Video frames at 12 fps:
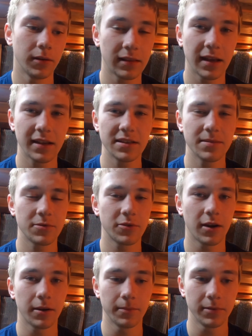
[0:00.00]
Like and
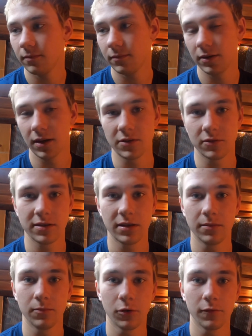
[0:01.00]
subscribe. Please. You guys will
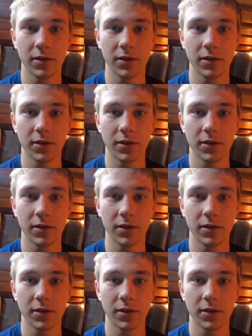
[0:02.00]
see more